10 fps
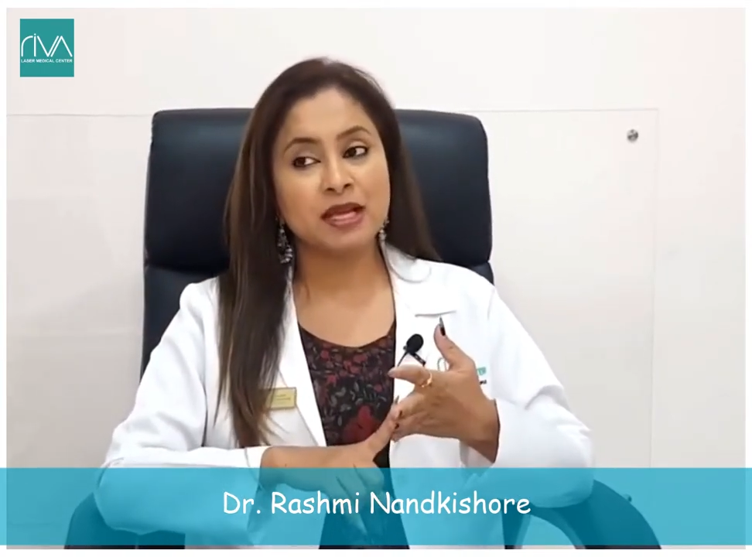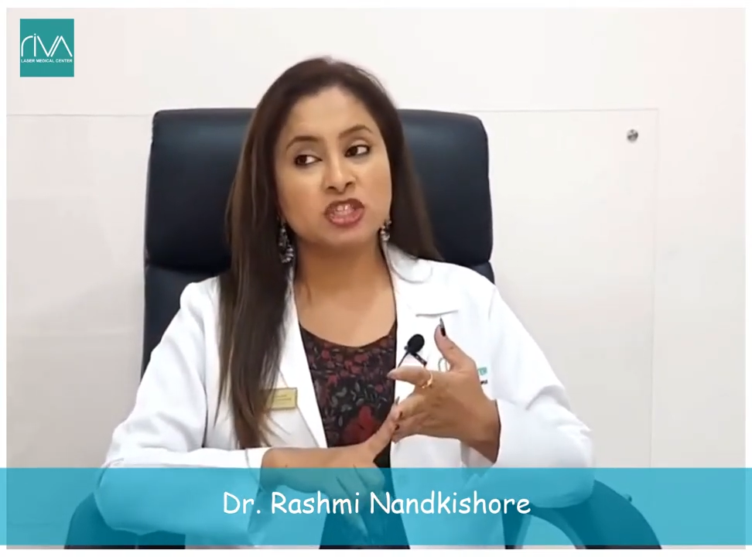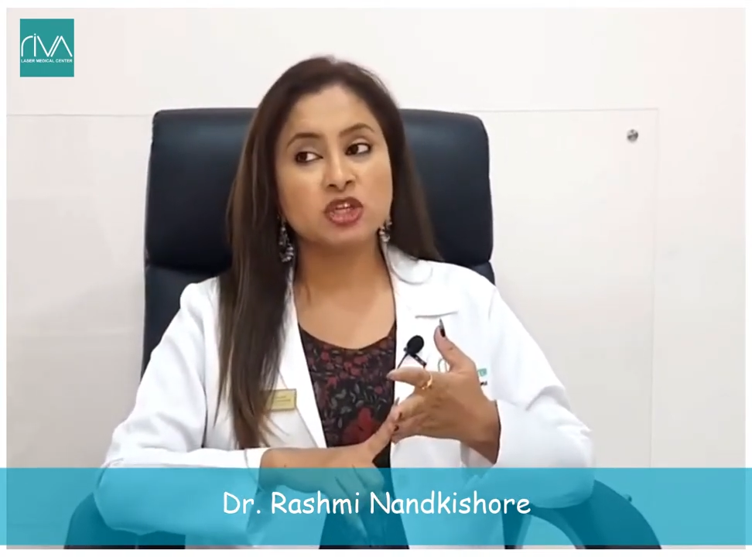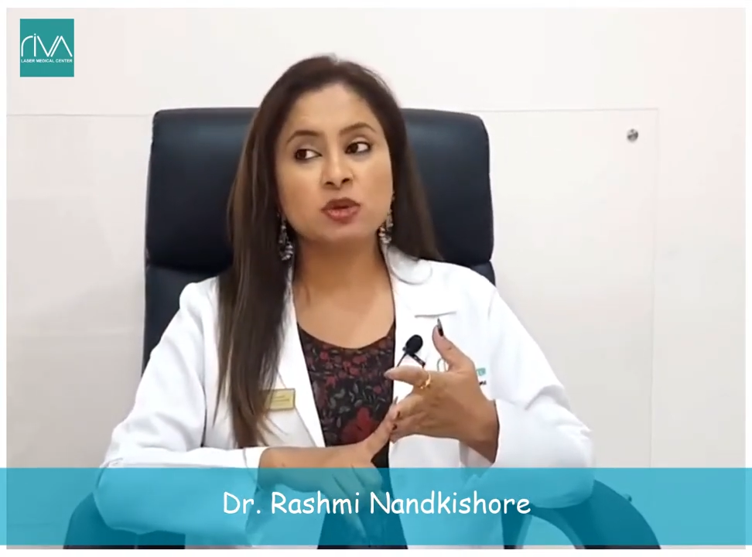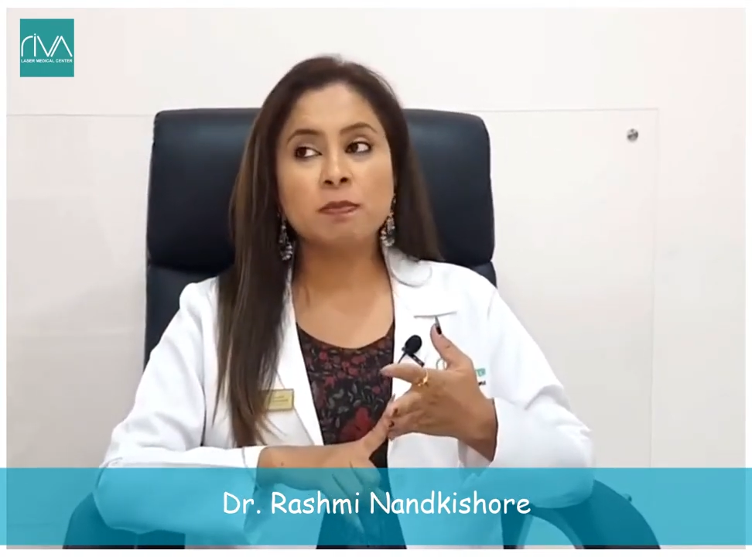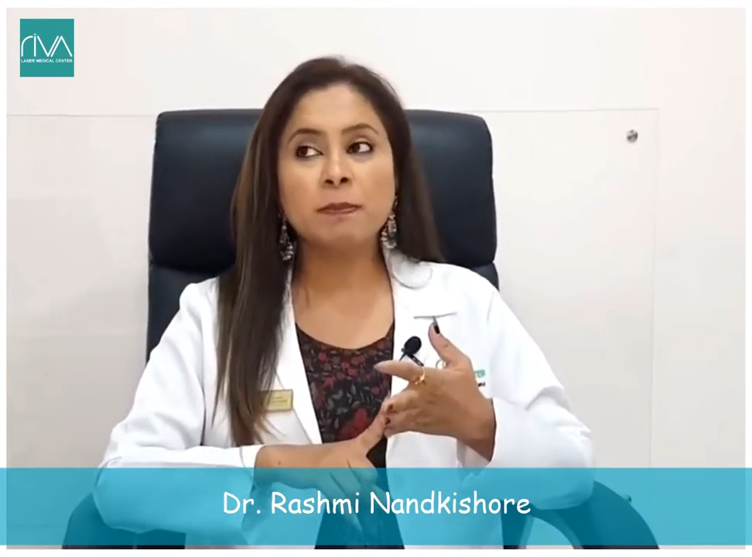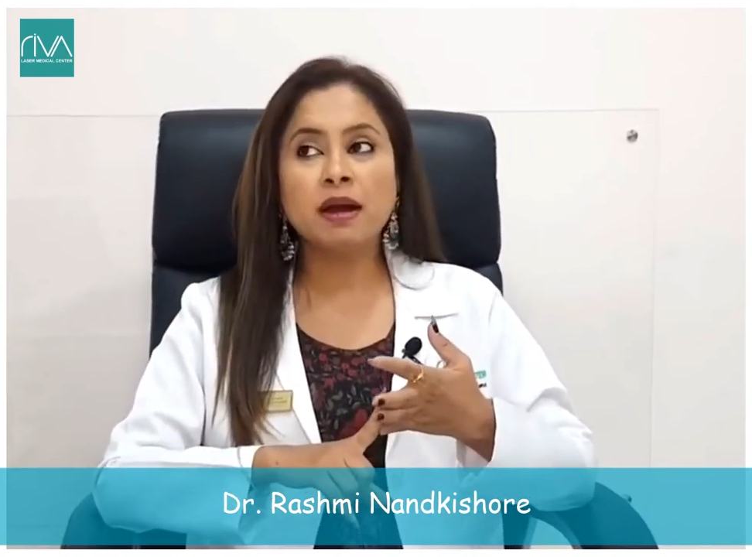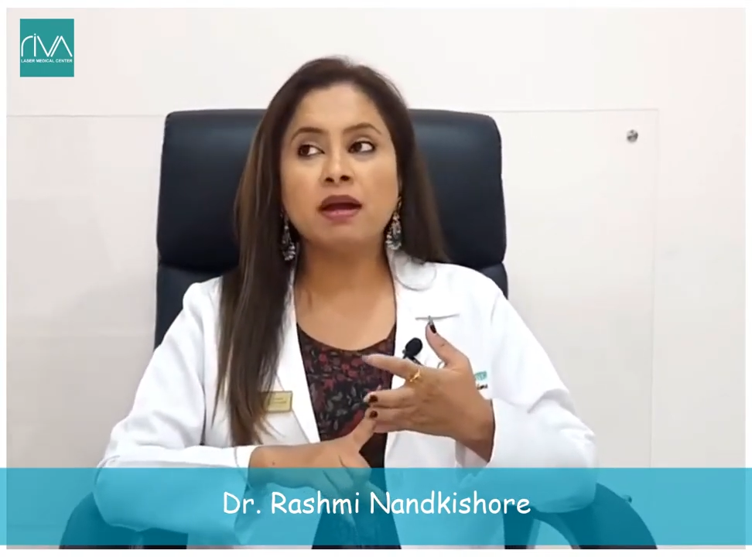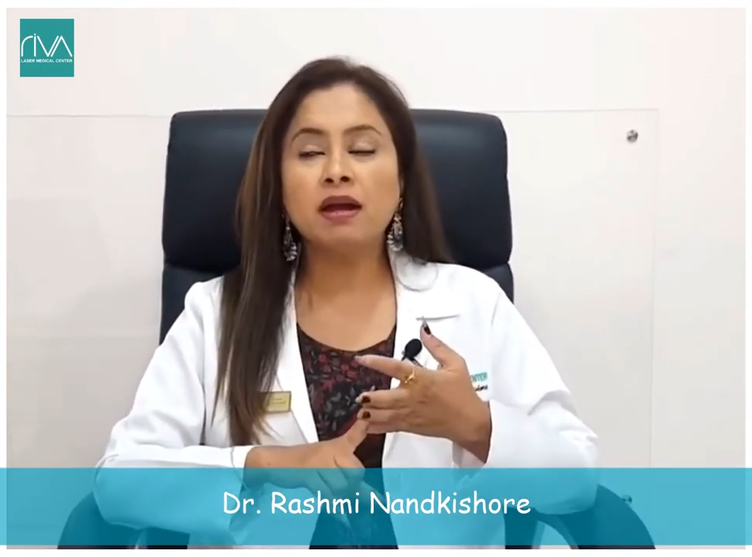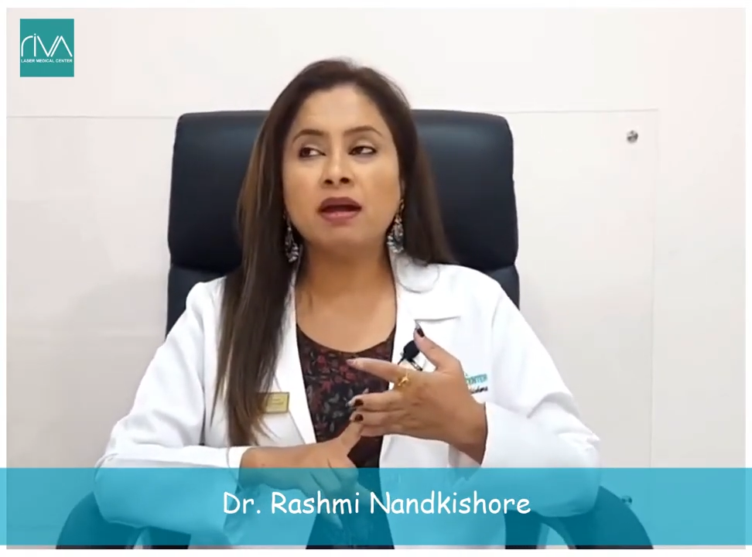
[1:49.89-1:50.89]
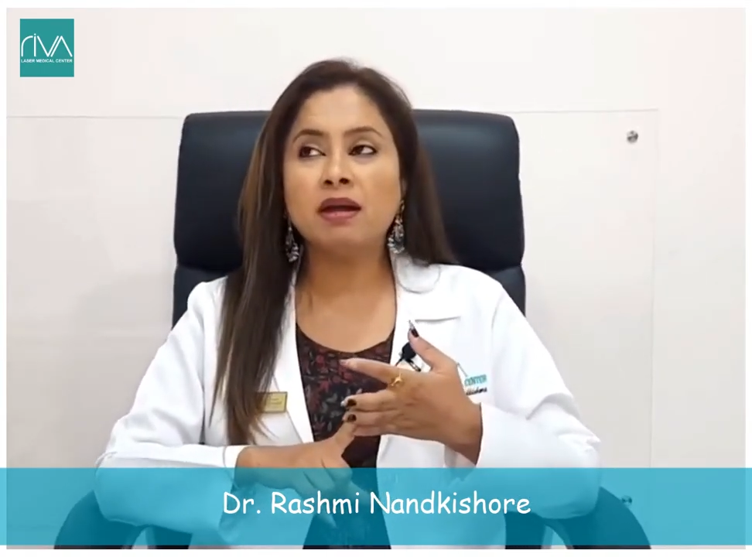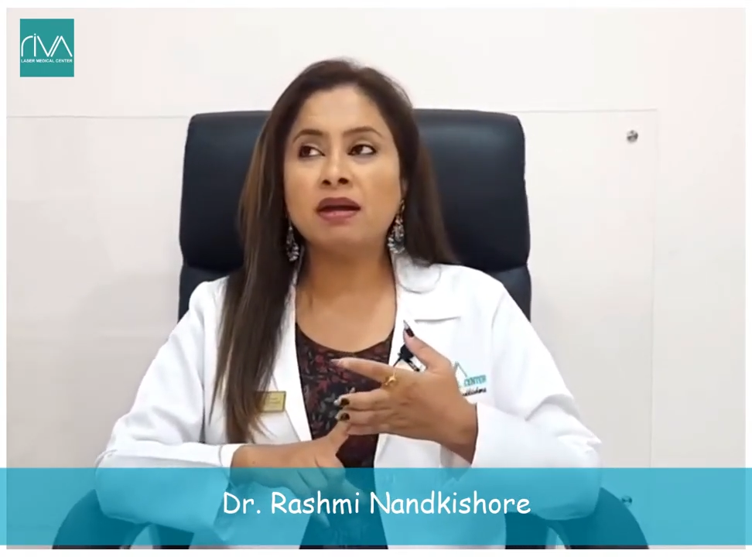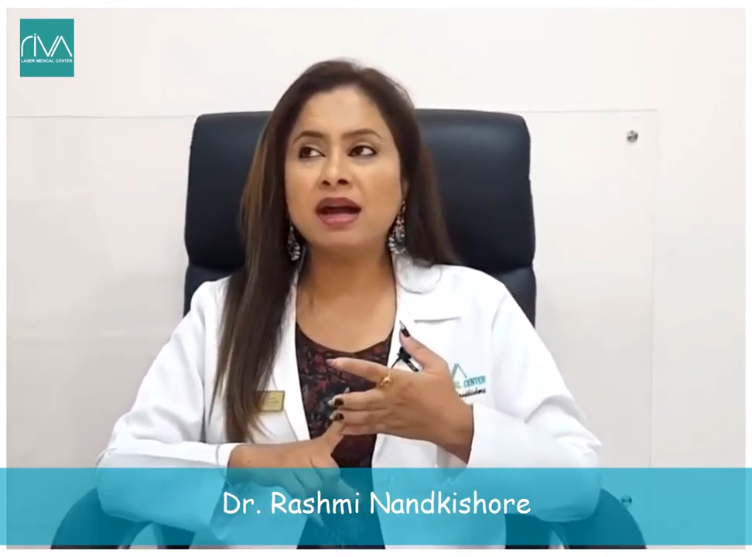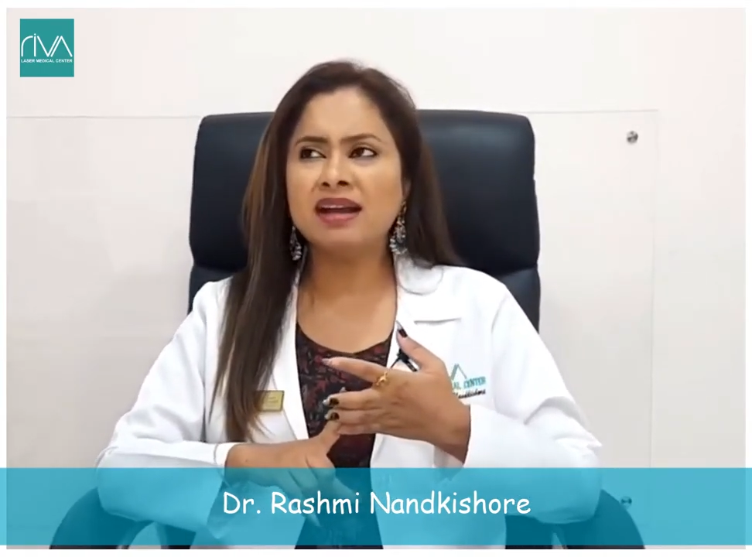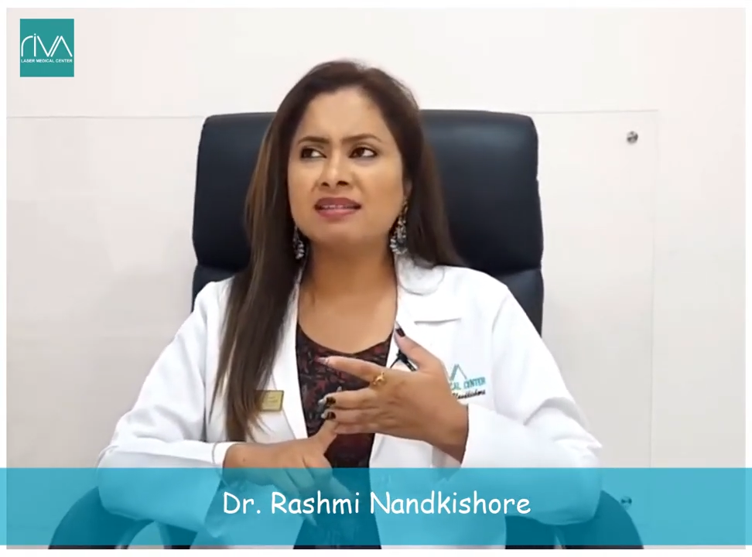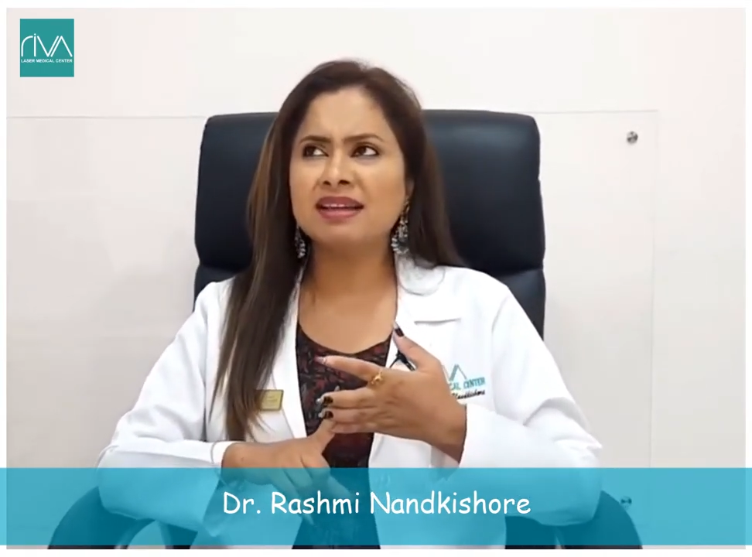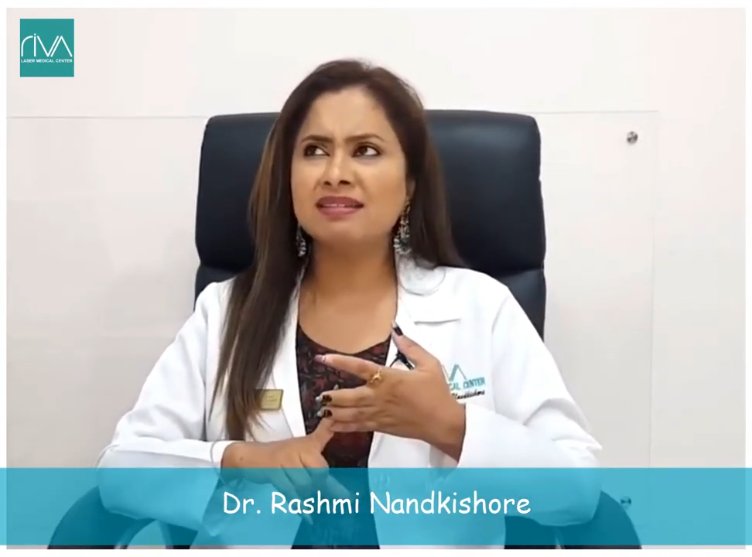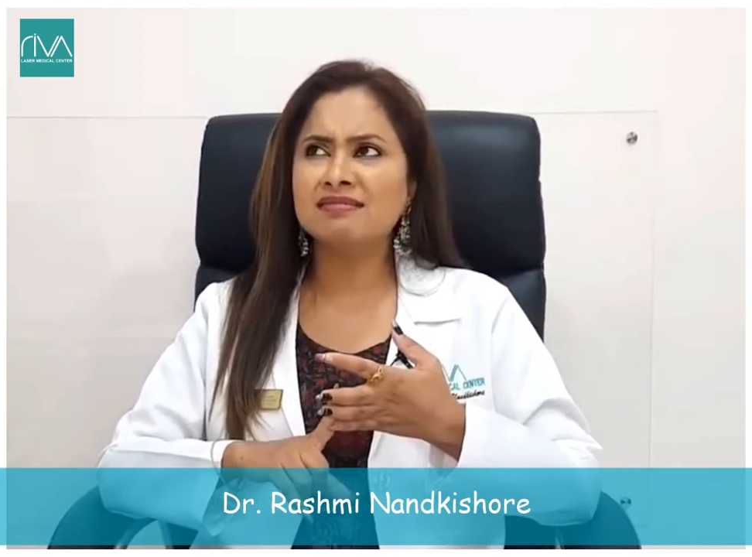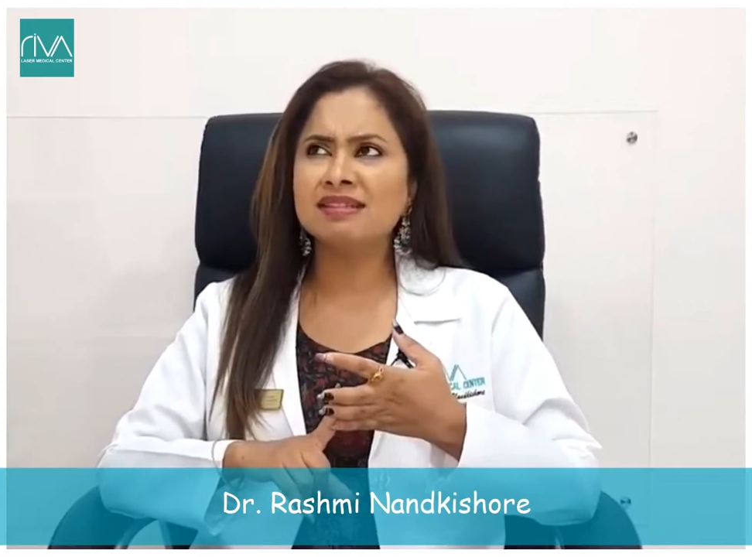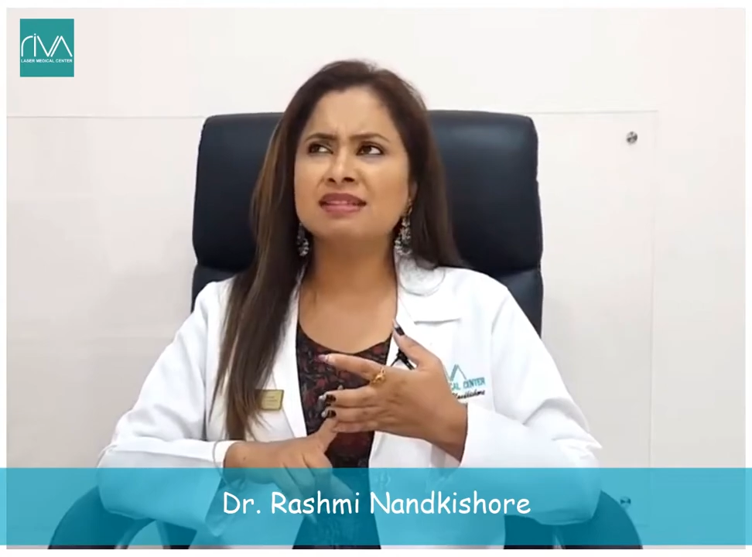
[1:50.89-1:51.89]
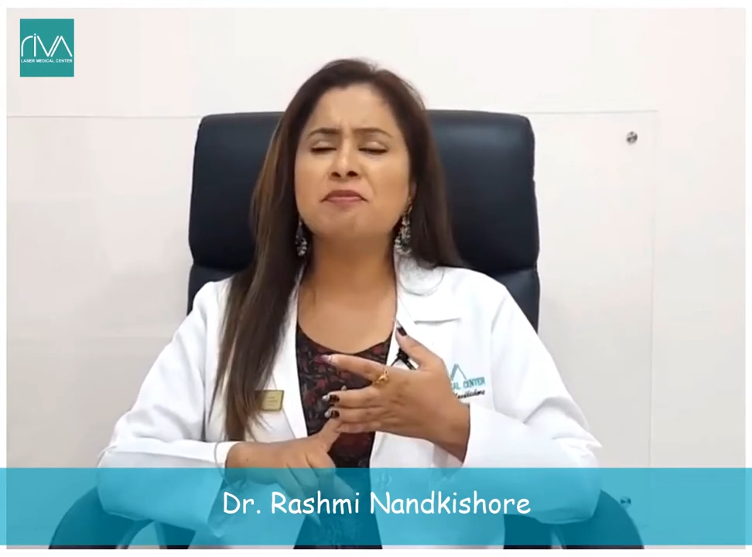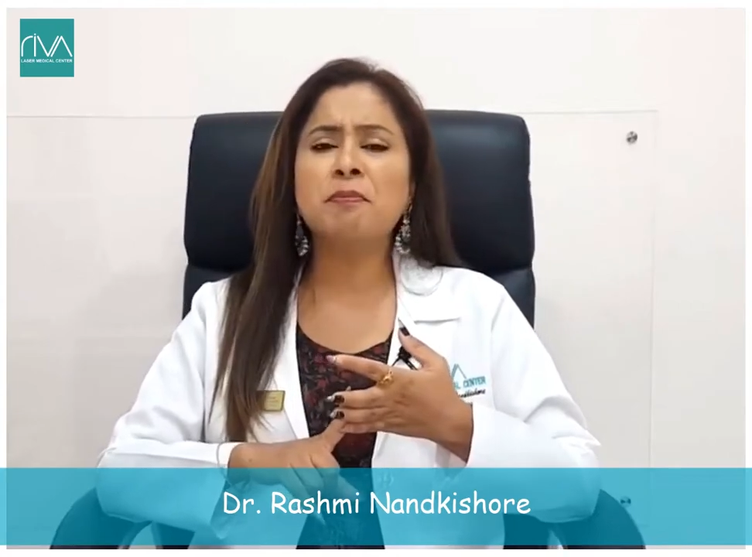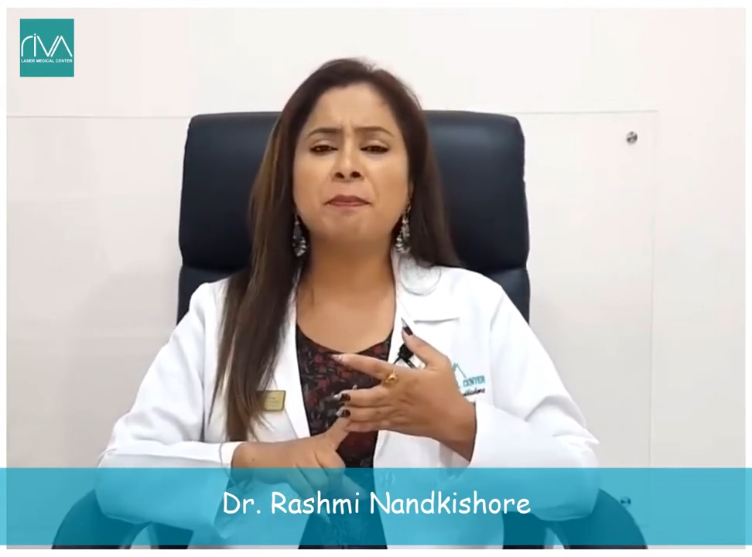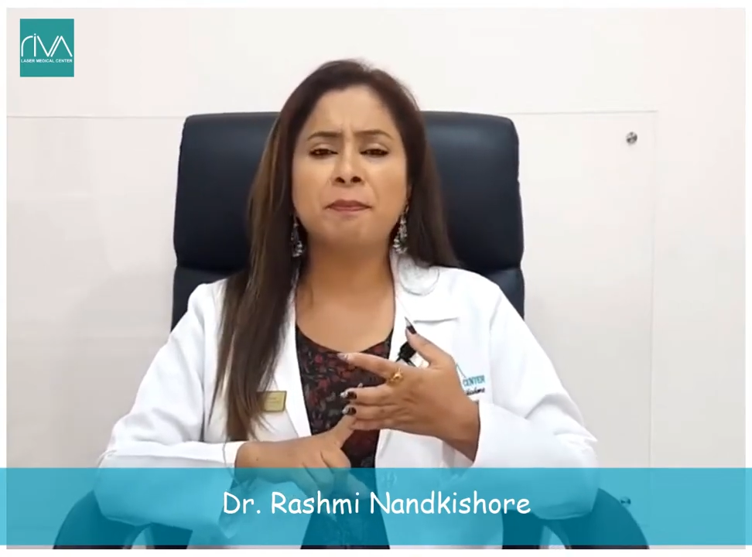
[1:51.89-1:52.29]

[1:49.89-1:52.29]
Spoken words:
So and then the